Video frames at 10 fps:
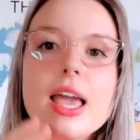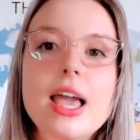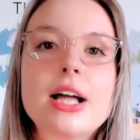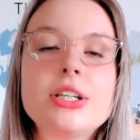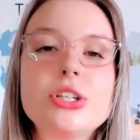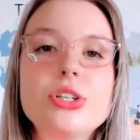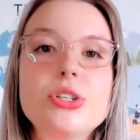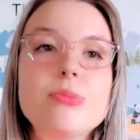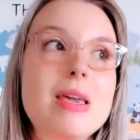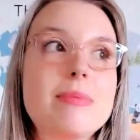and
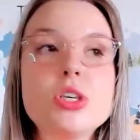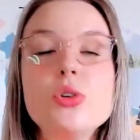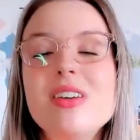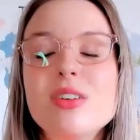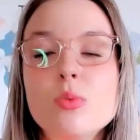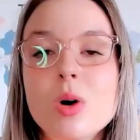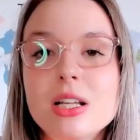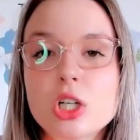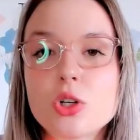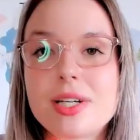maybe you even want
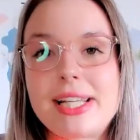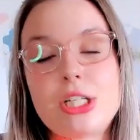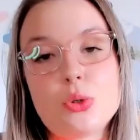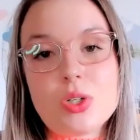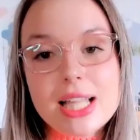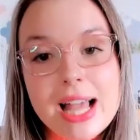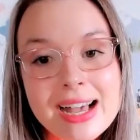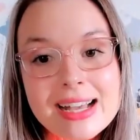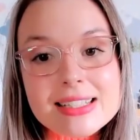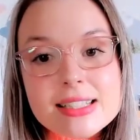to create a new
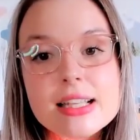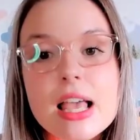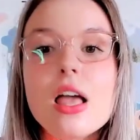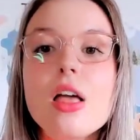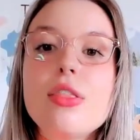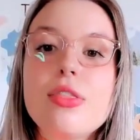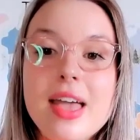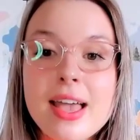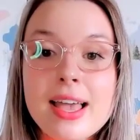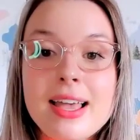class,
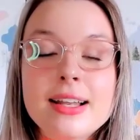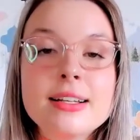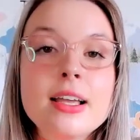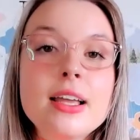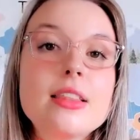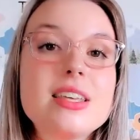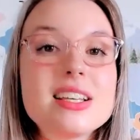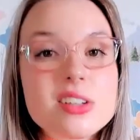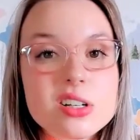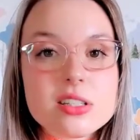then
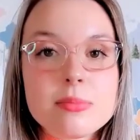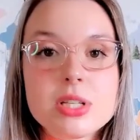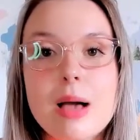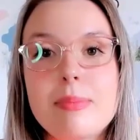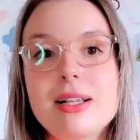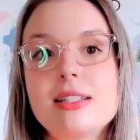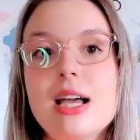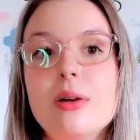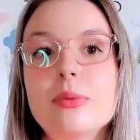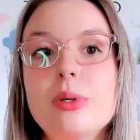these are some topics
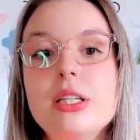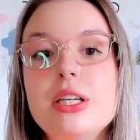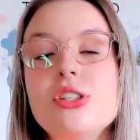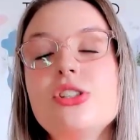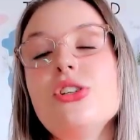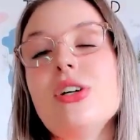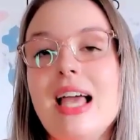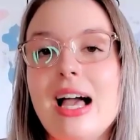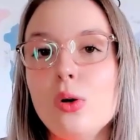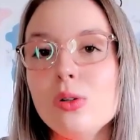that really stood
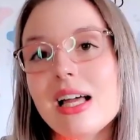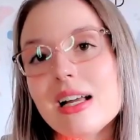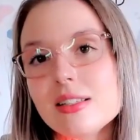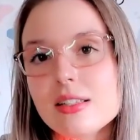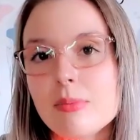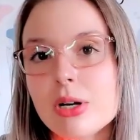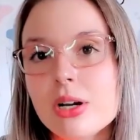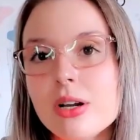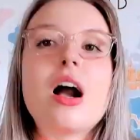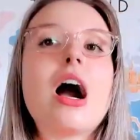out last
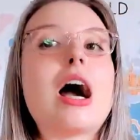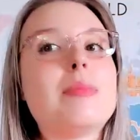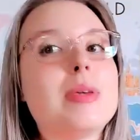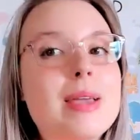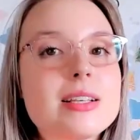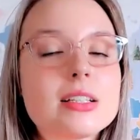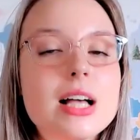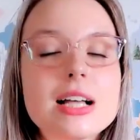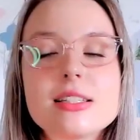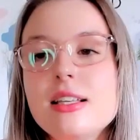summer. Hobby-based
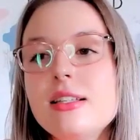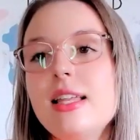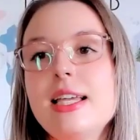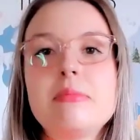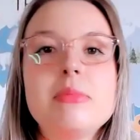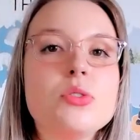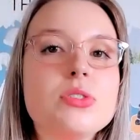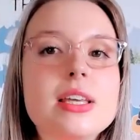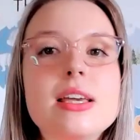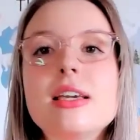classes like
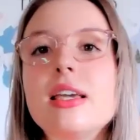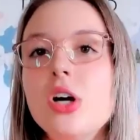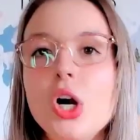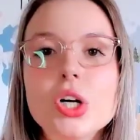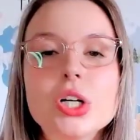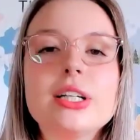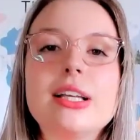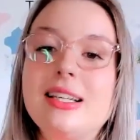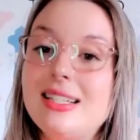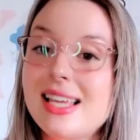music and art
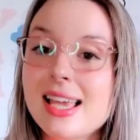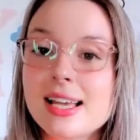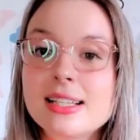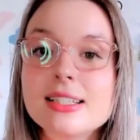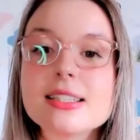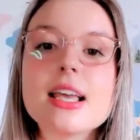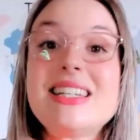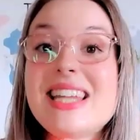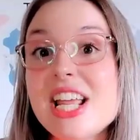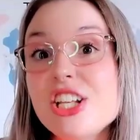and dance,
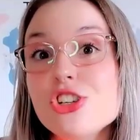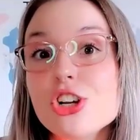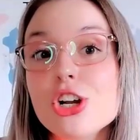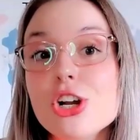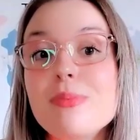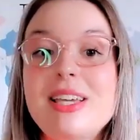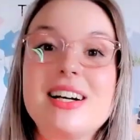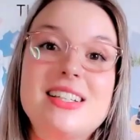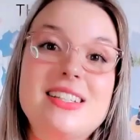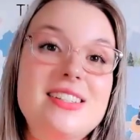nature,
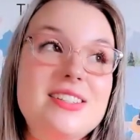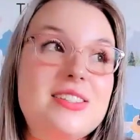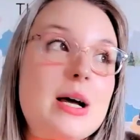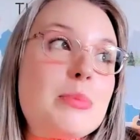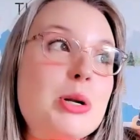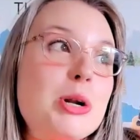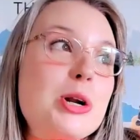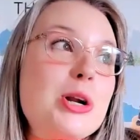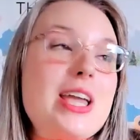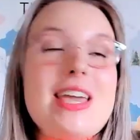because
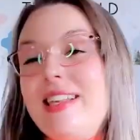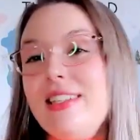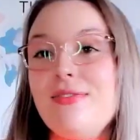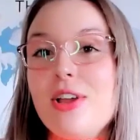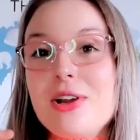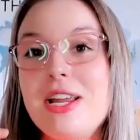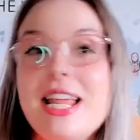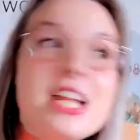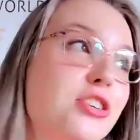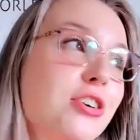summer is very
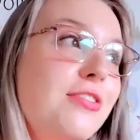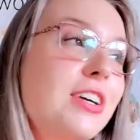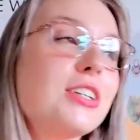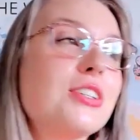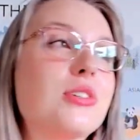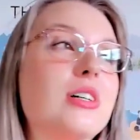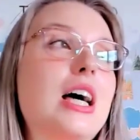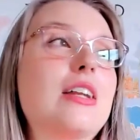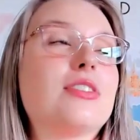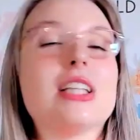nature-filled, so a
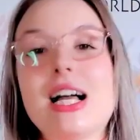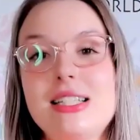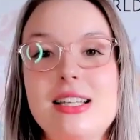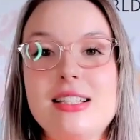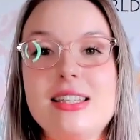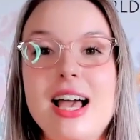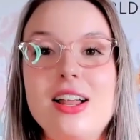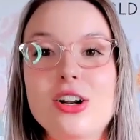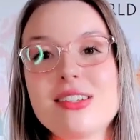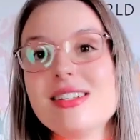lot of classes
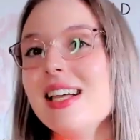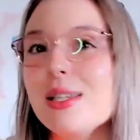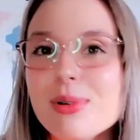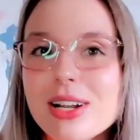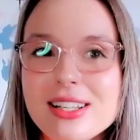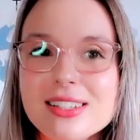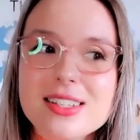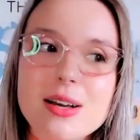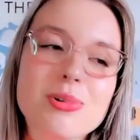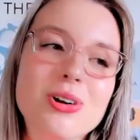that are celebrating
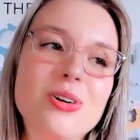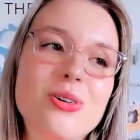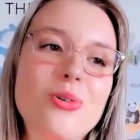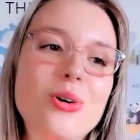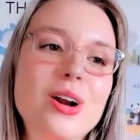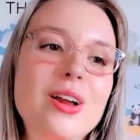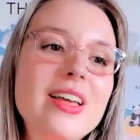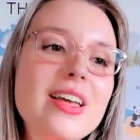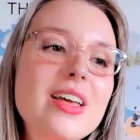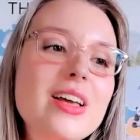summer or
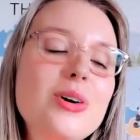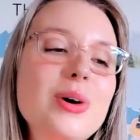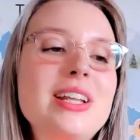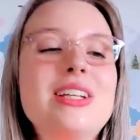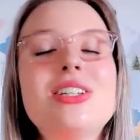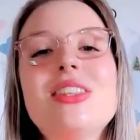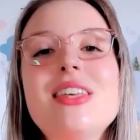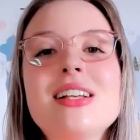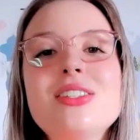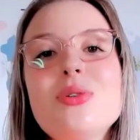going into
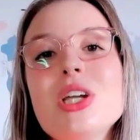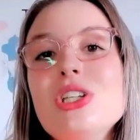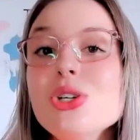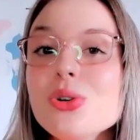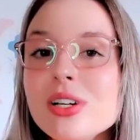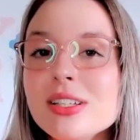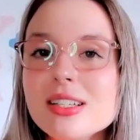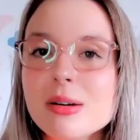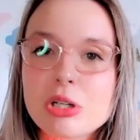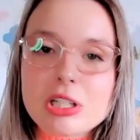things you can do in
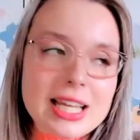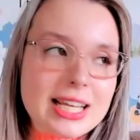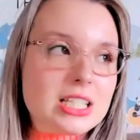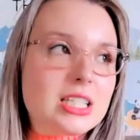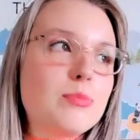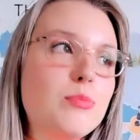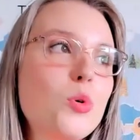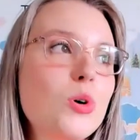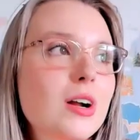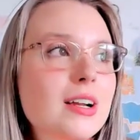summer like
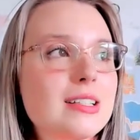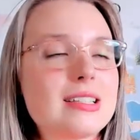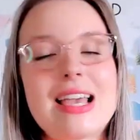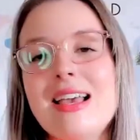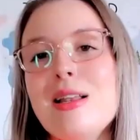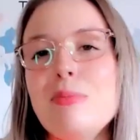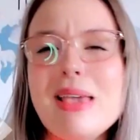sports and